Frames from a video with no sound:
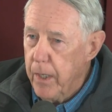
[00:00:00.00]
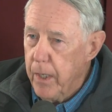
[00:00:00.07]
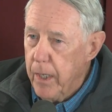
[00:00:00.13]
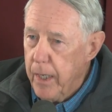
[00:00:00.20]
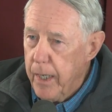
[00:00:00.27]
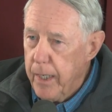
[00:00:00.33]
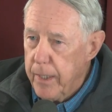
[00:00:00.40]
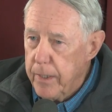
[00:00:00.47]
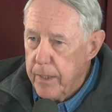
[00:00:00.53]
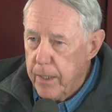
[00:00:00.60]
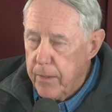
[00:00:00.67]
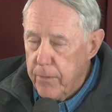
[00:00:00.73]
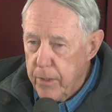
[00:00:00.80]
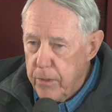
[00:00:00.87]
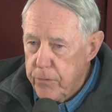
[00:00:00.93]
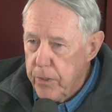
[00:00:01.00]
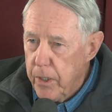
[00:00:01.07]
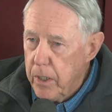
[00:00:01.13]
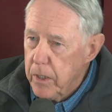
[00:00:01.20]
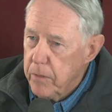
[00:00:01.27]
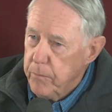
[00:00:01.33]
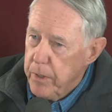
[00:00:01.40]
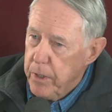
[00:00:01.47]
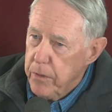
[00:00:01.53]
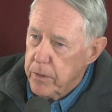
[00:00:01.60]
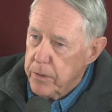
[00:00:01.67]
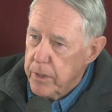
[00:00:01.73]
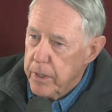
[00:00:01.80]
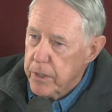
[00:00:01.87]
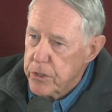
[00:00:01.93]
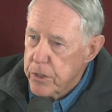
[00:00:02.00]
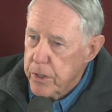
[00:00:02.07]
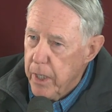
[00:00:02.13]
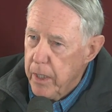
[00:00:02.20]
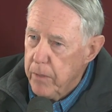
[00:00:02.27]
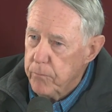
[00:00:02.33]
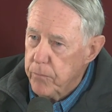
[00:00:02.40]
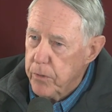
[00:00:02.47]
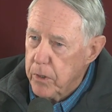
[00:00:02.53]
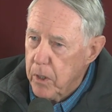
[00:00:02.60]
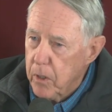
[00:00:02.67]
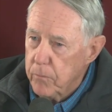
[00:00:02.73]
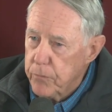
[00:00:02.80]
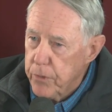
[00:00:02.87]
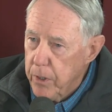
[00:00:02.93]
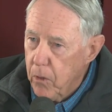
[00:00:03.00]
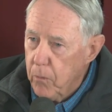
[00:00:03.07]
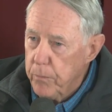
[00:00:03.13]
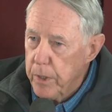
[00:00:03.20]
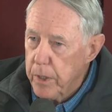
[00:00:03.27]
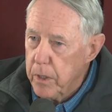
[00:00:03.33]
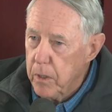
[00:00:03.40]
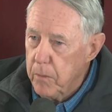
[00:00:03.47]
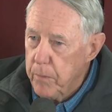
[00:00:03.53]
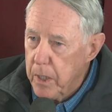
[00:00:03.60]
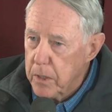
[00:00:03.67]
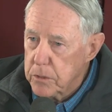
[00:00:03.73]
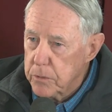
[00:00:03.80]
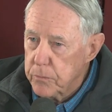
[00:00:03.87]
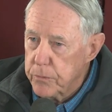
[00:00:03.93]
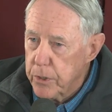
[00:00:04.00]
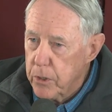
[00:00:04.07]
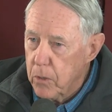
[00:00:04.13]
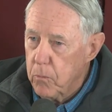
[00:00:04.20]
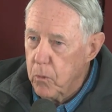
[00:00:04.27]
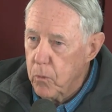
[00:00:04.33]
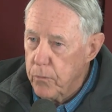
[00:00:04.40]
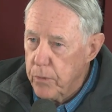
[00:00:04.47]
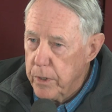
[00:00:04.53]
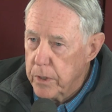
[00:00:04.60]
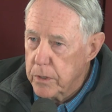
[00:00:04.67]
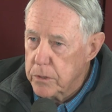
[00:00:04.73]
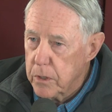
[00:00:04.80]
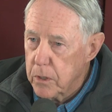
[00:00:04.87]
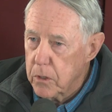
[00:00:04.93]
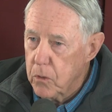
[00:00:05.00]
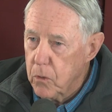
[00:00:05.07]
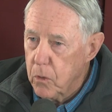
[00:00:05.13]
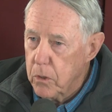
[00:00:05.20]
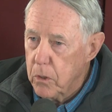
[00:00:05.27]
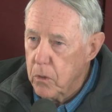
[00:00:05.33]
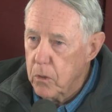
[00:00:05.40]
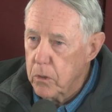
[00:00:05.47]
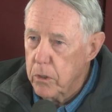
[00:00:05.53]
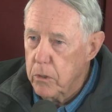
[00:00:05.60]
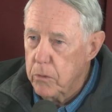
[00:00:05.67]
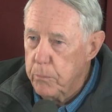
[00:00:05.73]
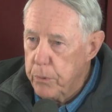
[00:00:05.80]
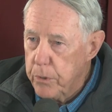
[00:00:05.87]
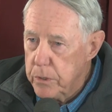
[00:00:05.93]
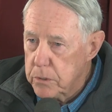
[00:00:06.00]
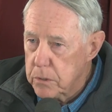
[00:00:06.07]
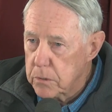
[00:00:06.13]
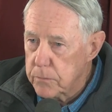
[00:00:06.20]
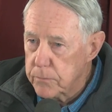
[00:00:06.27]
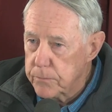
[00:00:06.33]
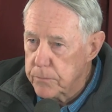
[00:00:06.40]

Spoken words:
And they're telling me that they escaped to come tell me about some terrible things that are going on in the prison.